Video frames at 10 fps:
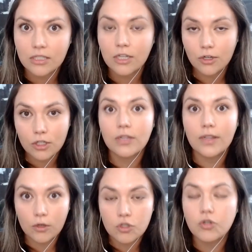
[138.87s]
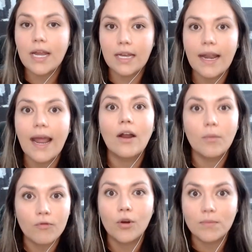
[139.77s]
they're trained in how to
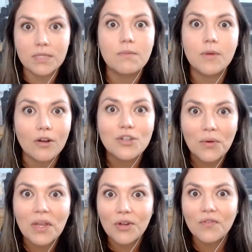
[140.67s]
perform CPR and choking maneuvers.